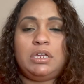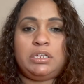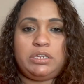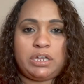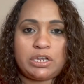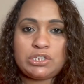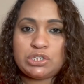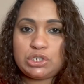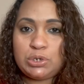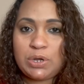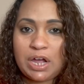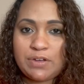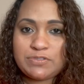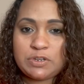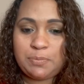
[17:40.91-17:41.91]
Yes, you
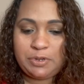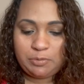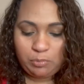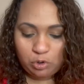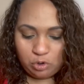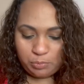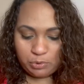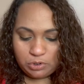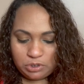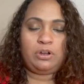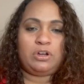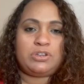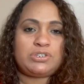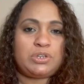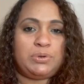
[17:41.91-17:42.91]
have to be mobile.
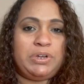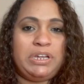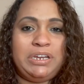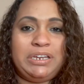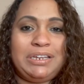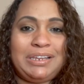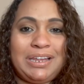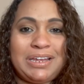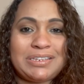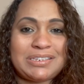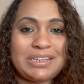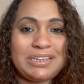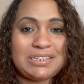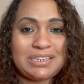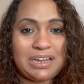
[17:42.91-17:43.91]
Also, eating less
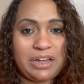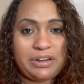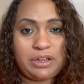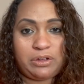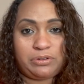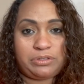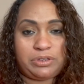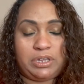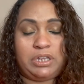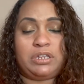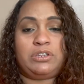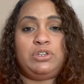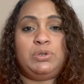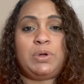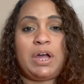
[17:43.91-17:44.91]
is not healthy.
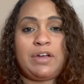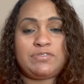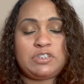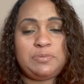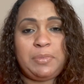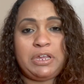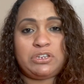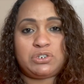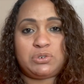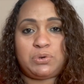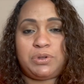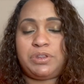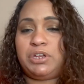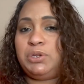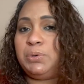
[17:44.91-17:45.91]
You have to make
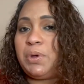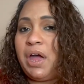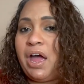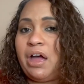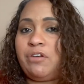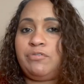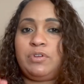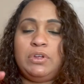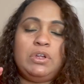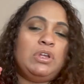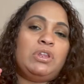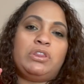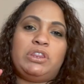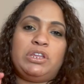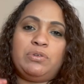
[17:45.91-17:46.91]
sure that you have
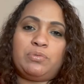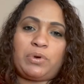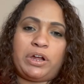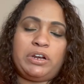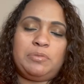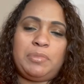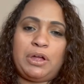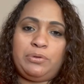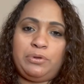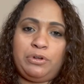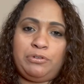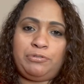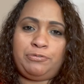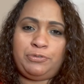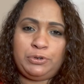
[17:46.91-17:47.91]
the right amount
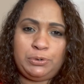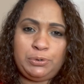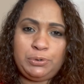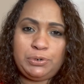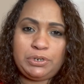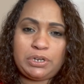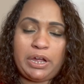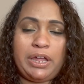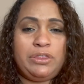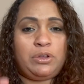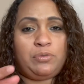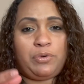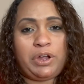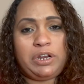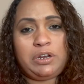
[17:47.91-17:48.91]
of food and the
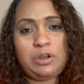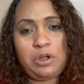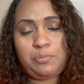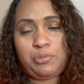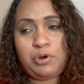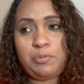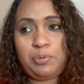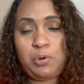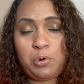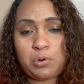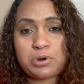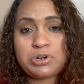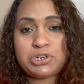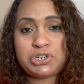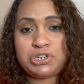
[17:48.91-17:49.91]
right
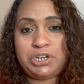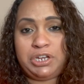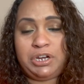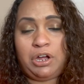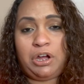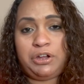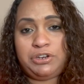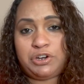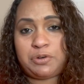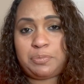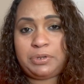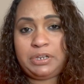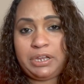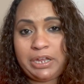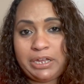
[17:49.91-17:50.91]
proportion on your
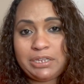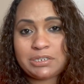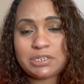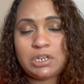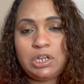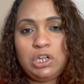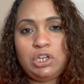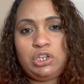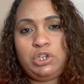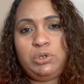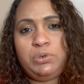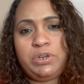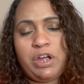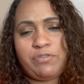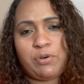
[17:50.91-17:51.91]
plate. You
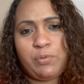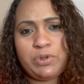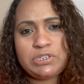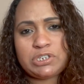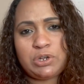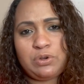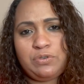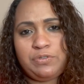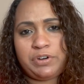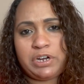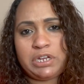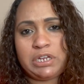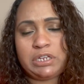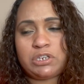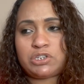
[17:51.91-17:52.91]
never want to
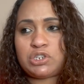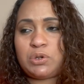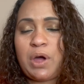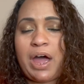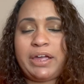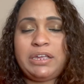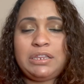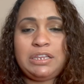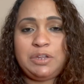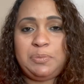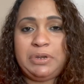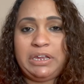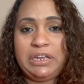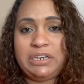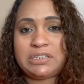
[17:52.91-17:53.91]
overeat. So I
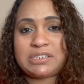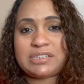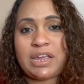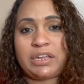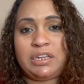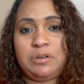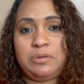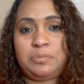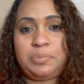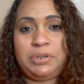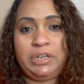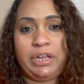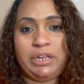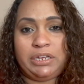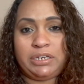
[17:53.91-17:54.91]
eliminated second
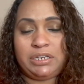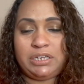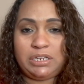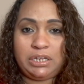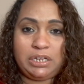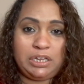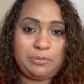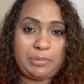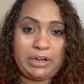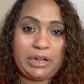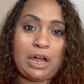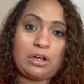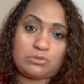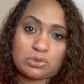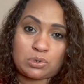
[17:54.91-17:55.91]
plate eating in my
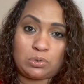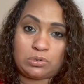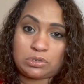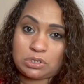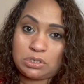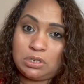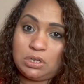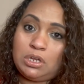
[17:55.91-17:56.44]
household.